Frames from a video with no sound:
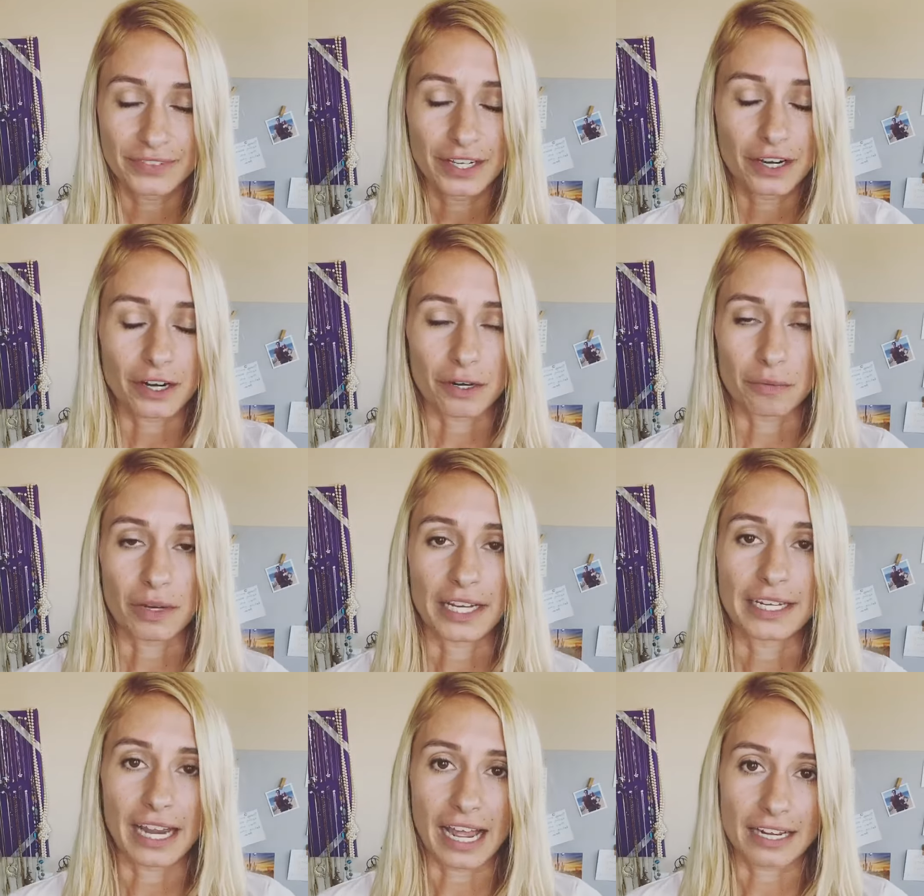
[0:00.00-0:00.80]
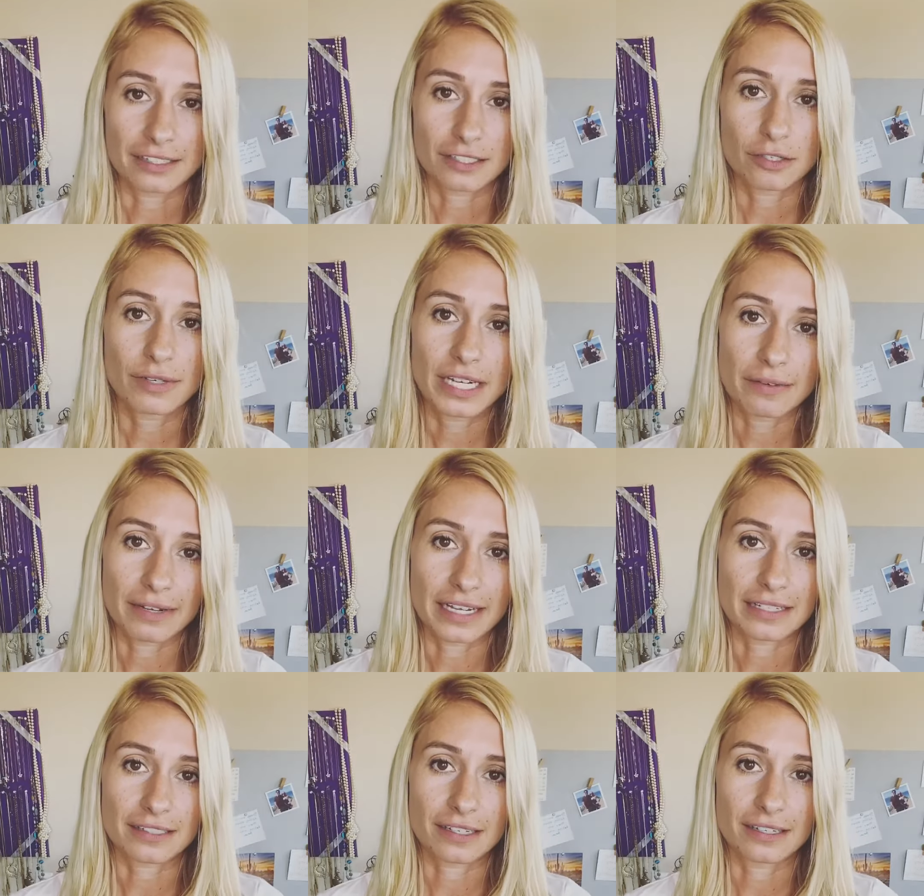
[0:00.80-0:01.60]
or whatnot. So
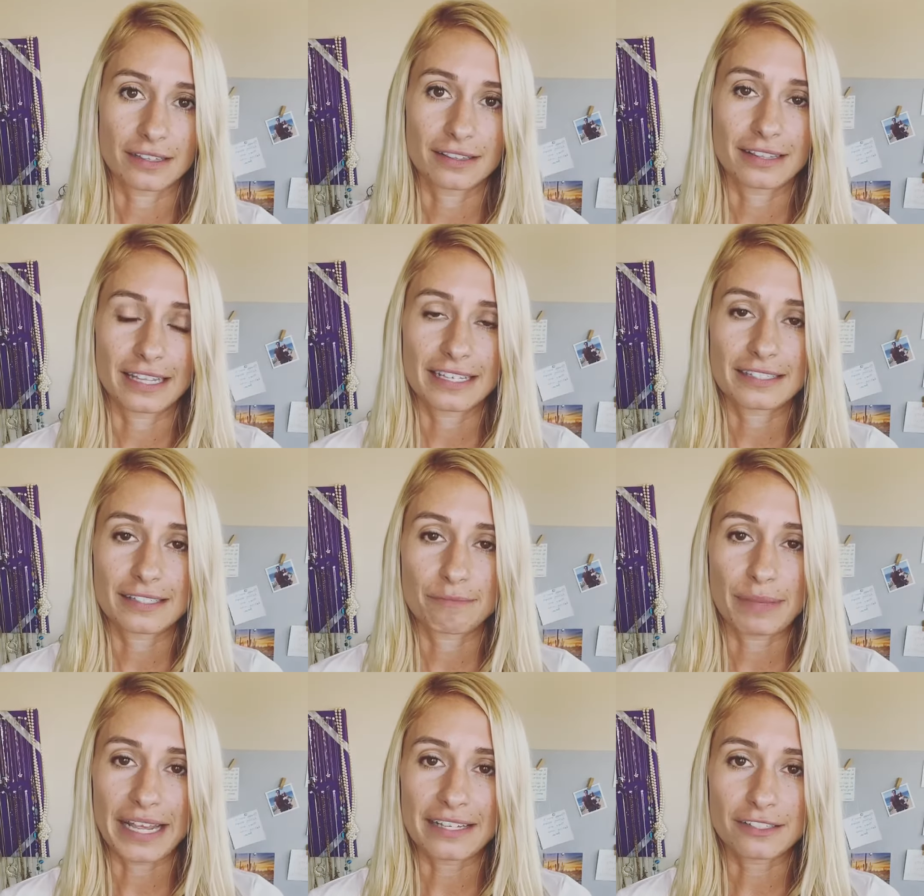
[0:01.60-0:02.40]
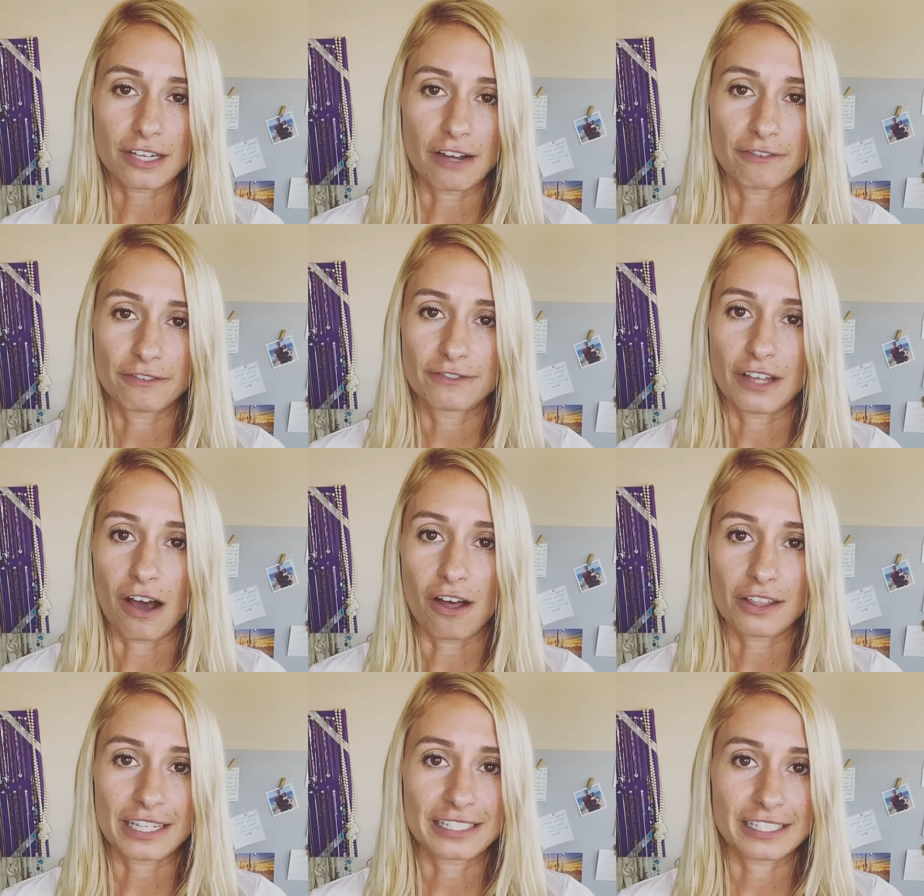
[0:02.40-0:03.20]
anyways, it's based off of all
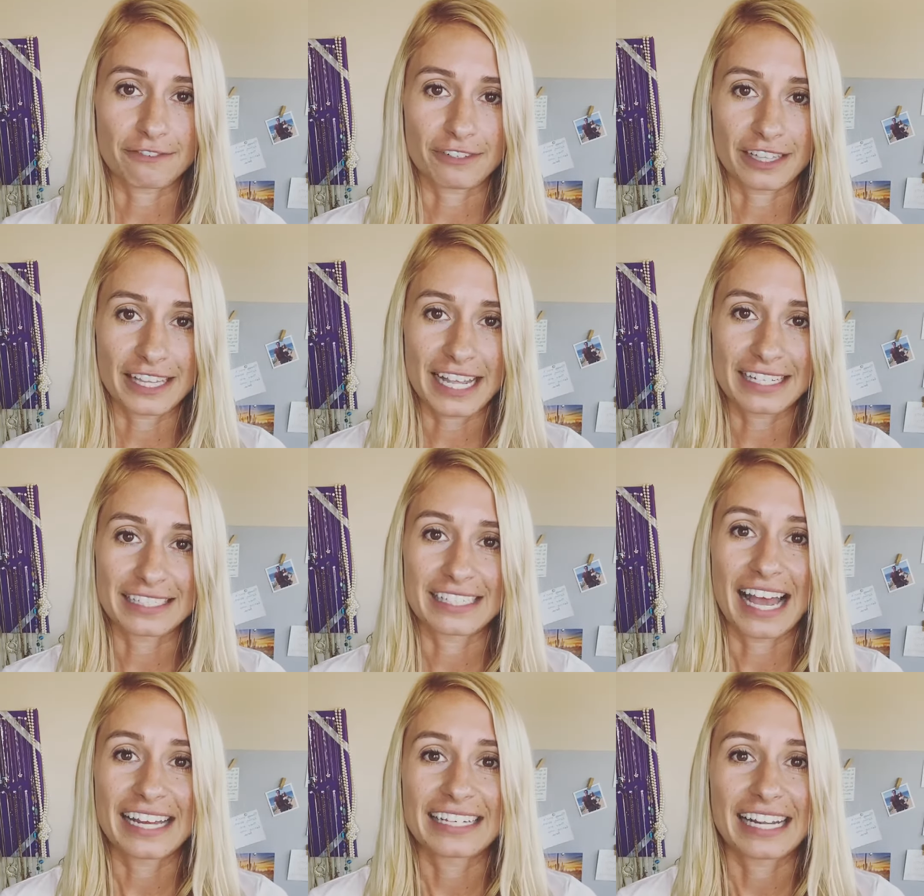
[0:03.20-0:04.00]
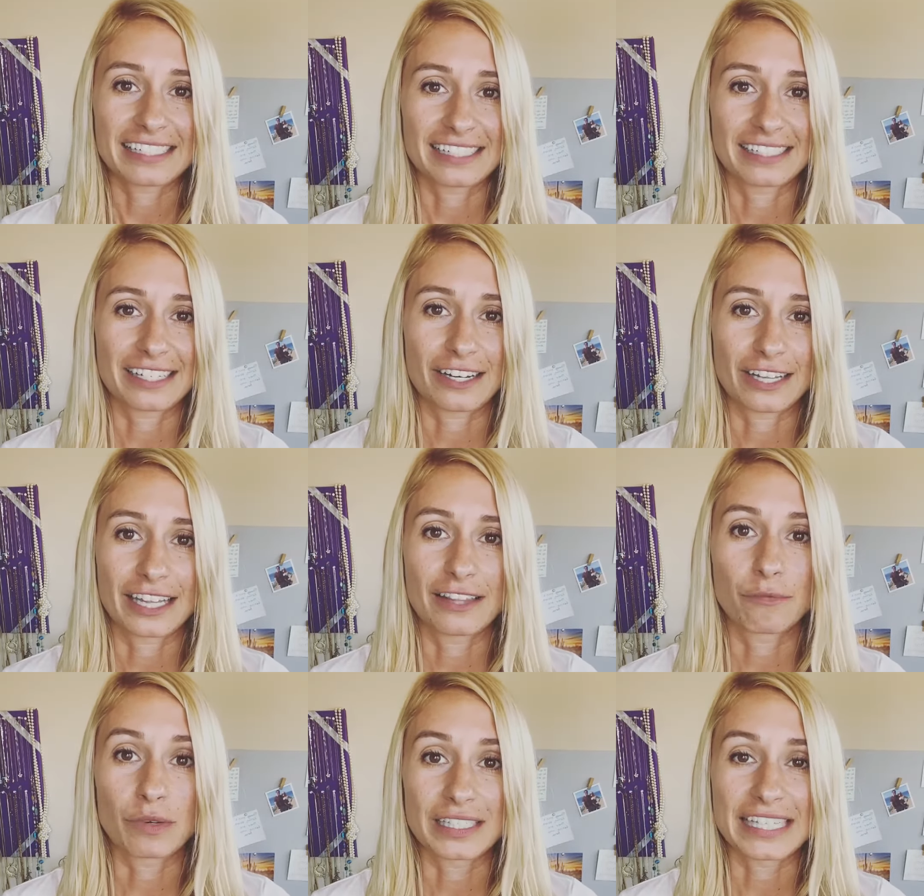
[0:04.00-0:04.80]
these different things, not necessarily
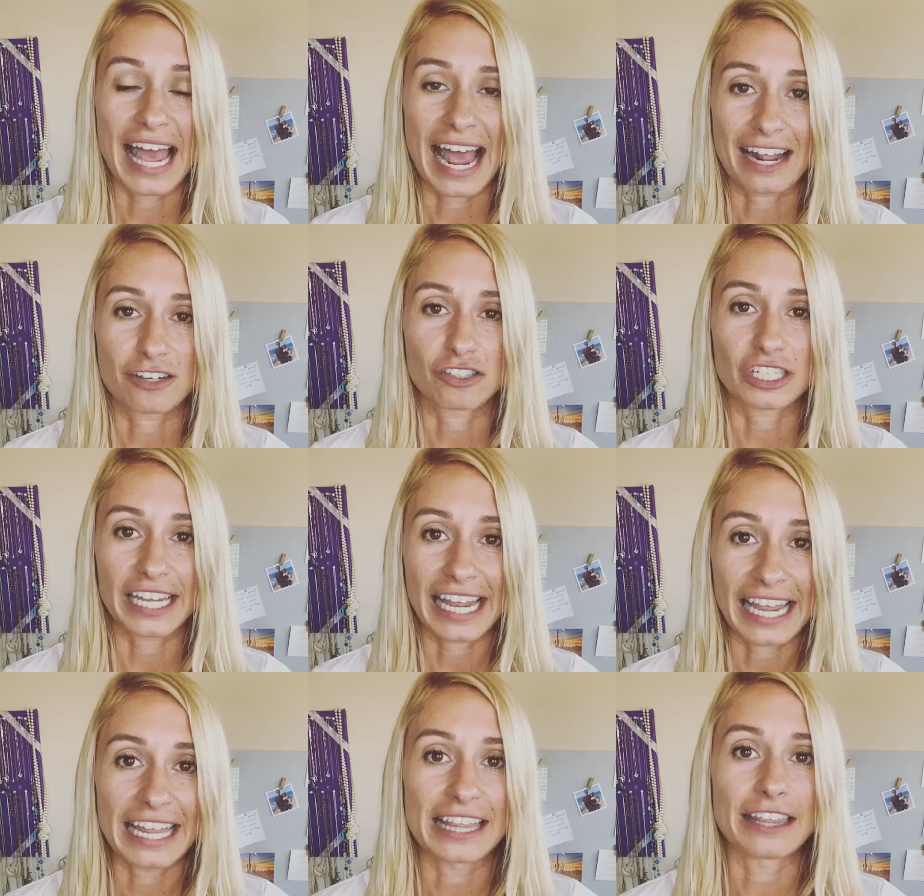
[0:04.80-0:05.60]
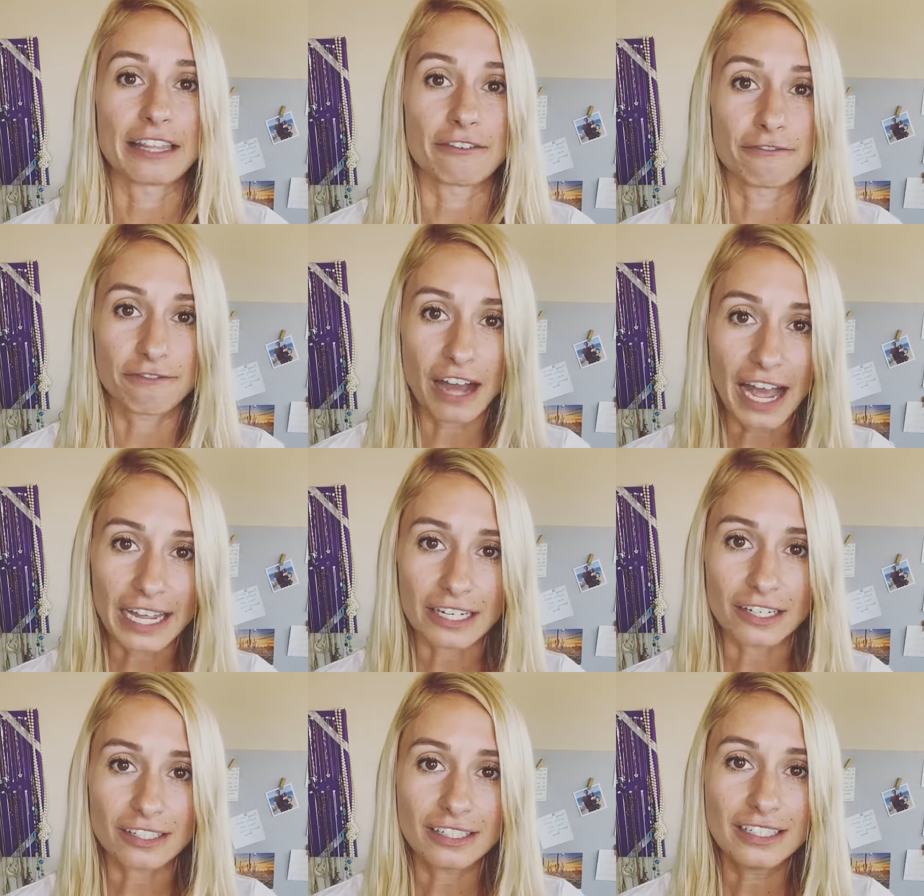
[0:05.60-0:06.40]
what's actually in the
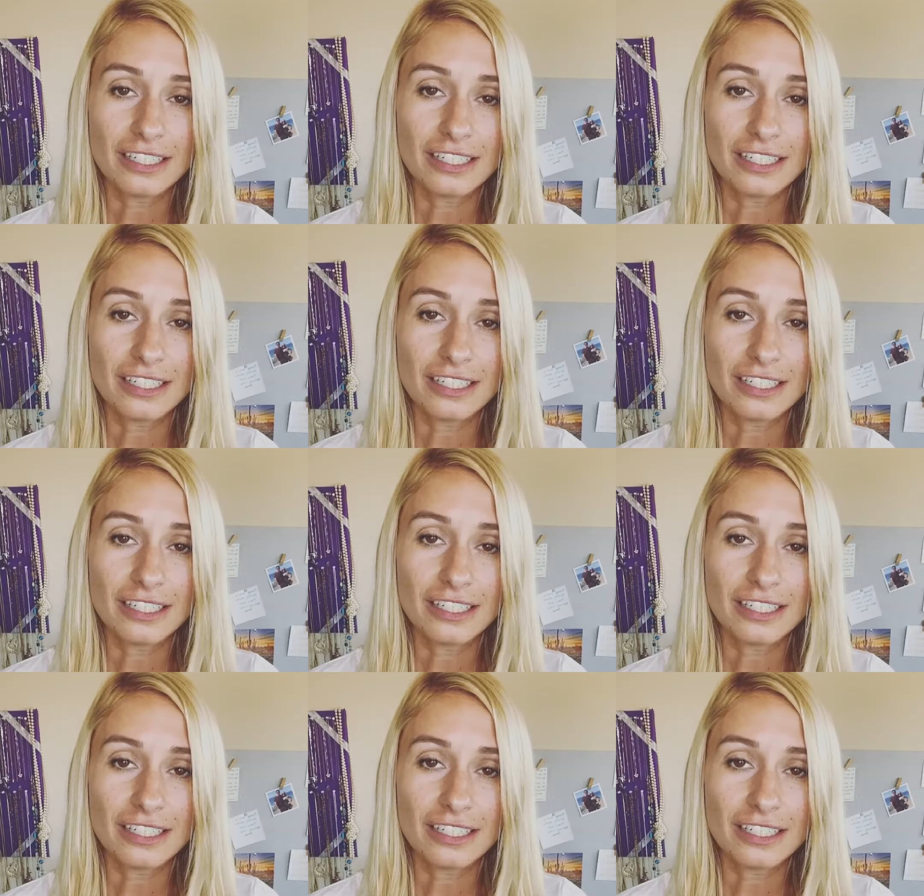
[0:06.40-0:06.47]
file.